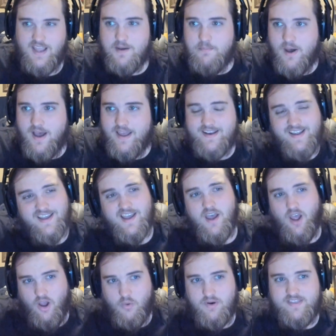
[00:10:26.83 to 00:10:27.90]
But
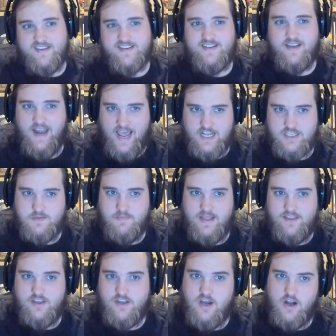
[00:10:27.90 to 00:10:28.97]
with this
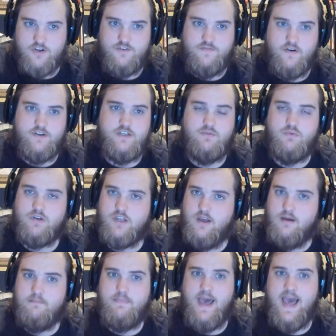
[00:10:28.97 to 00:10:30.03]
announcement, the controversy would
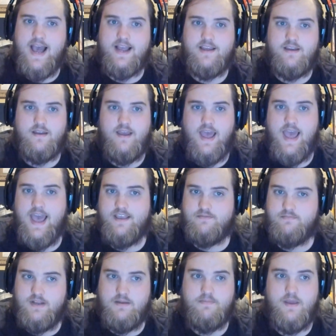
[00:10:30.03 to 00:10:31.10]
come back, as
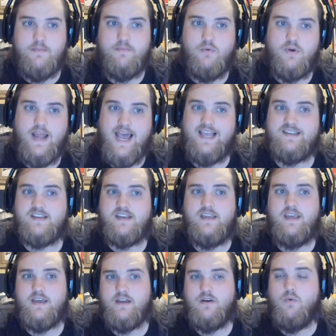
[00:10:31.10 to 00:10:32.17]
many people would ask
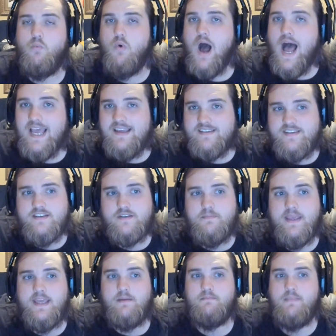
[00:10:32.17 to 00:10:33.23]
again, why is this
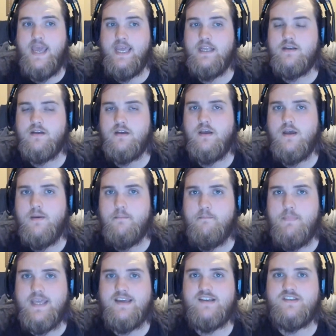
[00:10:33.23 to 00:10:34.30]
being made?
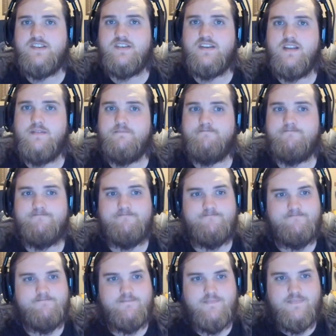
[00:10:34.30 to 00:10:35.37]
Because
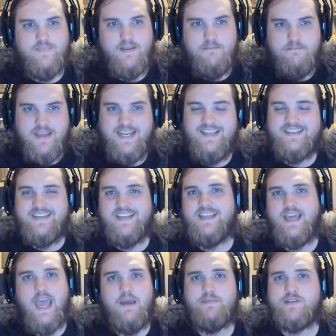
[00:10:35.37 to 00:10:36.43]
many see the
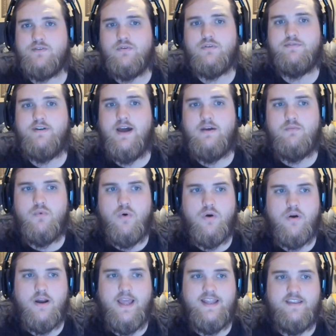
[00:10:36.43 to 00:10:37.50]
game as glorifying
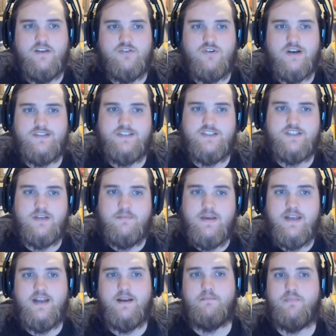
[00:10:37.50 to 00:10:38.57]
war and the atrocities
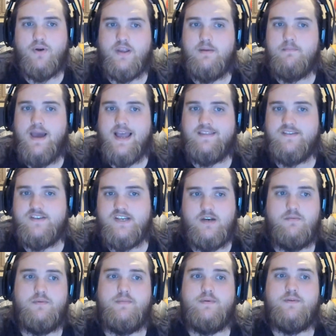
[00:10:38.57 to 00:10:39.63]
committed and bringing back the
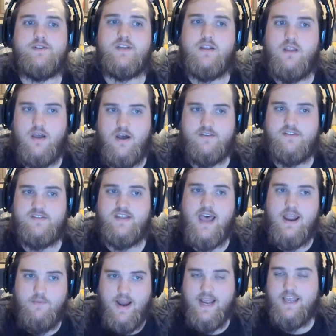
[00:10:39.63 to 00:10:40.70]
terrible memories and losses the
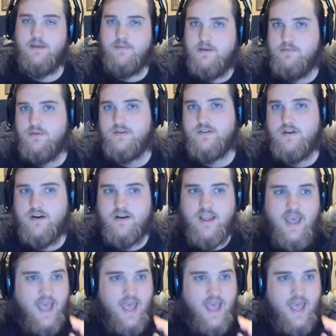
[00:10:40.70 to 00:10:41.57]
Iraqi people endured.